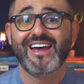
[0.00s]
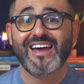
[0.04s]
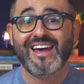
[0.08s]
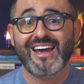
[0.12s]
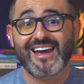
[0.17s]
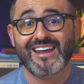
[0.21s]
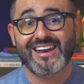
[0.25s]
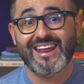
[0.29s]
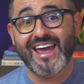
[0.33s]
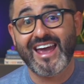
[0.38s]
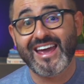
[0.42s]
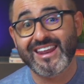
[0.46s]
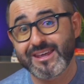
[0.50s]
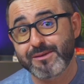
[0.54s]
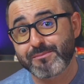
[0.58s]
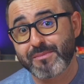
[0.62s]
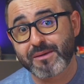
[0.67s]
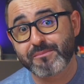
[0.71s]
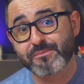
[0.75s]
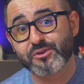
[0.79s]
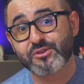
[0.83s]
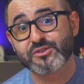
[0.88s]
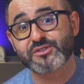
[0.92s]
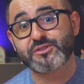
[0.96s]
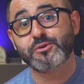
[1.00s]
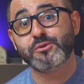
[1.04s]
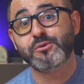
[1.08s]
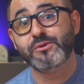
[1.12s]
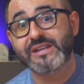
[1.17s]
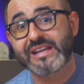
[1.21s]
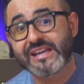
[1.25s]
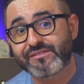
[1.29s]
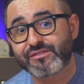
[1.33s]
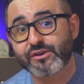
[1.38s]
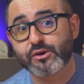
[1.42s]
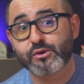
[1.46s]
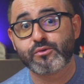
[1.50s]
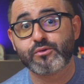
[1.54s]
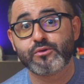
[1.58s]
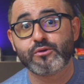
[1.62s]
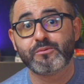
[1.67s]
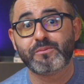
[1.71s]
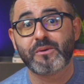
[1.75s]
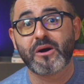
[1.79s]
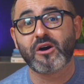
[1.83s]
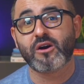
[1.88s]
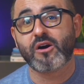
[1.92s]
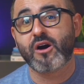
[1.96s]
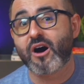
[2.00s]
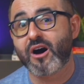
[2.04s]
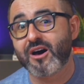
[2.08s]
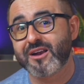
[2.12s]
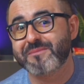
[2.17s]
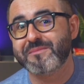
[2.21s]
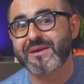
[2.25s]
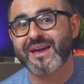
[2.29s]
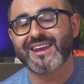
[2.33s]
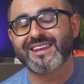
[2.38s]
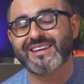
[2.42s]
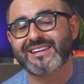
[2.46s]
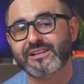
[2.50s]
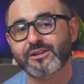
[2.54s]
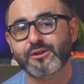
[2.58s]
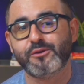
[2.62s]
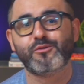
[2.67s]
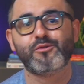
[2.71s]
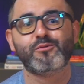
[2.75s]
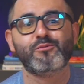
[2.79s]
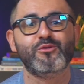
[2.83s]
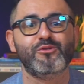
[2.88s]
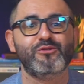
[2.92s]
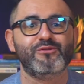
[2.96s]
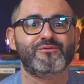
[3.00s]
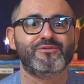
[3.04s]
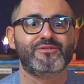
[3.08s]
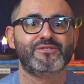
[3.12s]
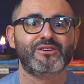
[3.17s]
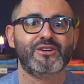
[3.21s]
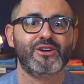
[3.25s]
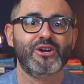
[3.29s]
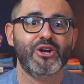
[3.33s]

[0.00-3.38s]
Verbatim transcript: and any members who leave a group are automatically removed.